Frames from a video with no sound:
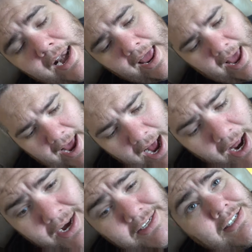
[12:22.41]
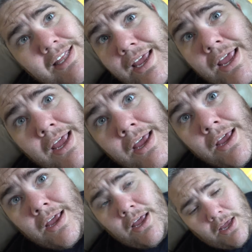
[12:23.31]
and I, I honestly,
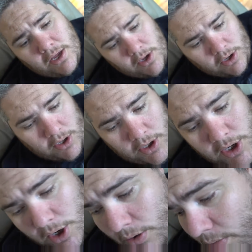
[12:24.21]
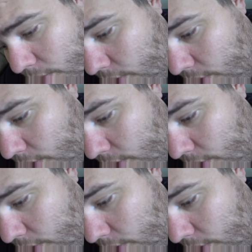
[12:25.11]
you know,